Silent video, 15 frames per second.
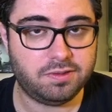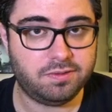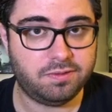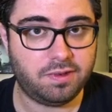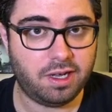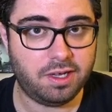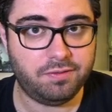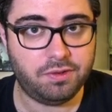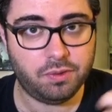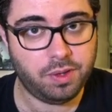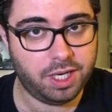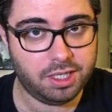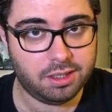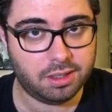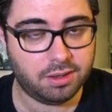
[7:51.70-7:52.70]
5 to
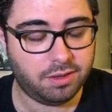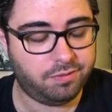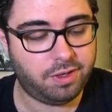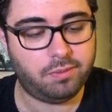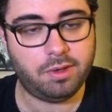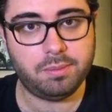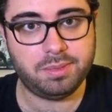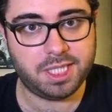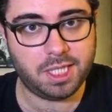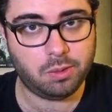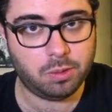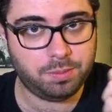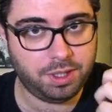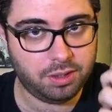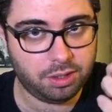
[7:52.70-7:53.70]
8, the favored NPC will
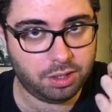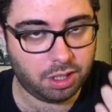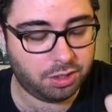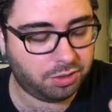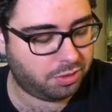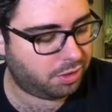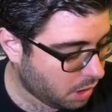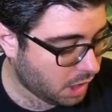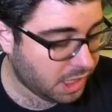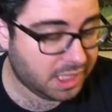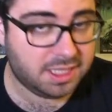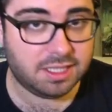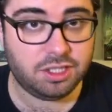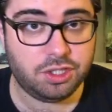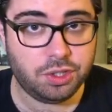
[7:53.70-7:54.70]
be the daughter.
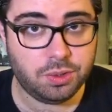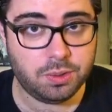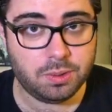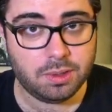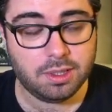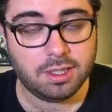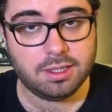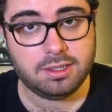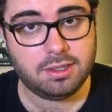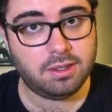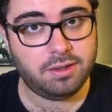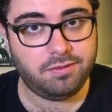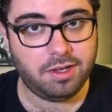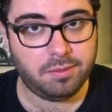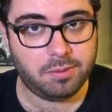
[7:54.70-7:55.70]
It's a 2, so the
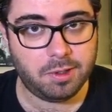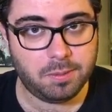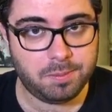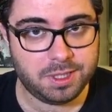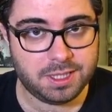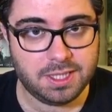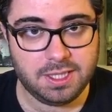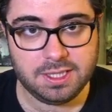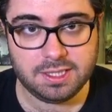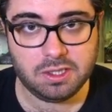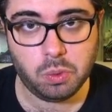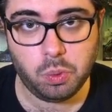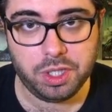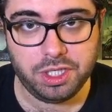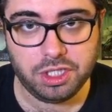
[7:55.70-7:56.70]
favored NPC is the
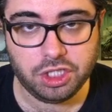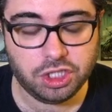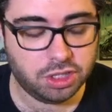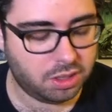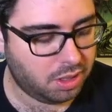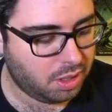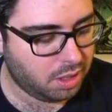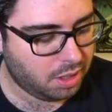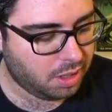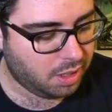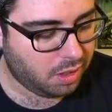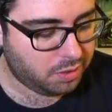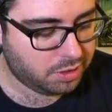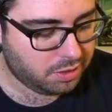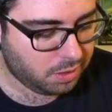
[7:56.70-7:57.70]
witch. A
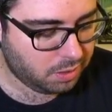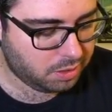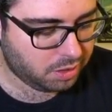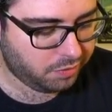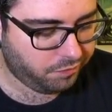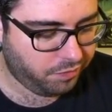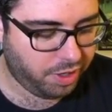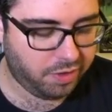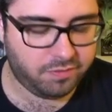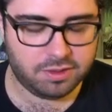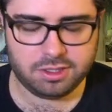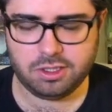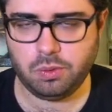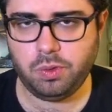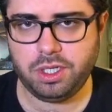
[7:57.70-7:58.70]
result that
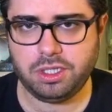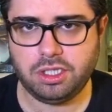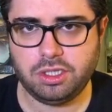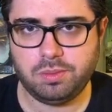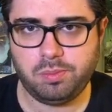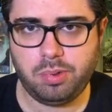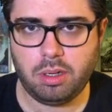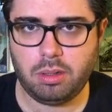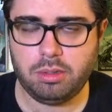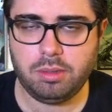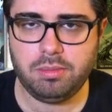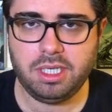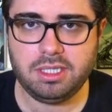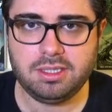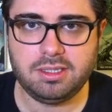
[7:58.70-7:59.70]
favors the witch probably
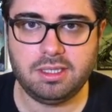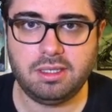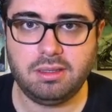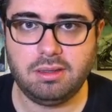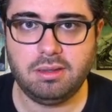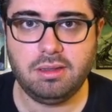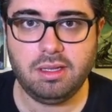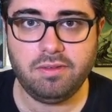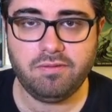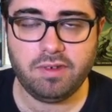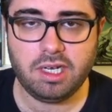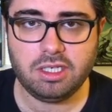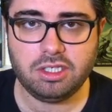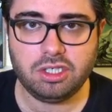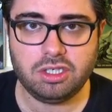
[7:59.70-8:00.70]
means that the
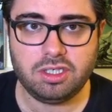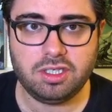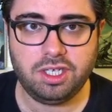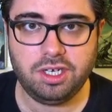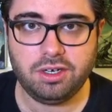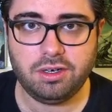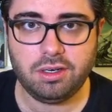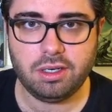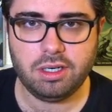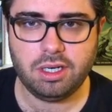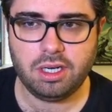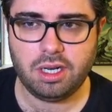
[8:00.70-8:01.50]
villagers here